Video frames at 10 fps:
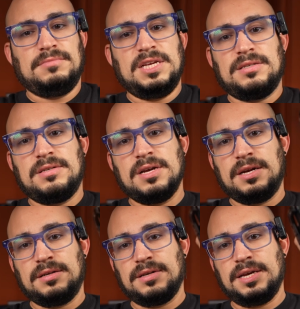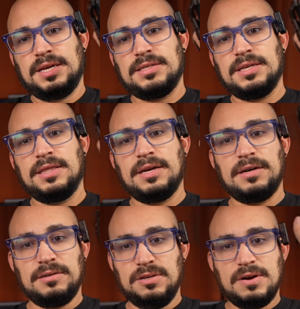it's done. Like, it's in there.
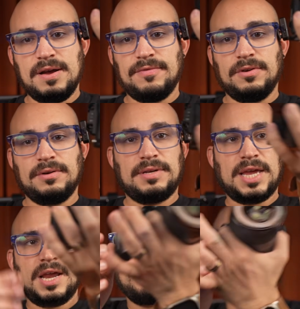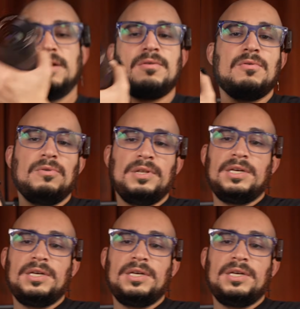You don't have to carry it, hold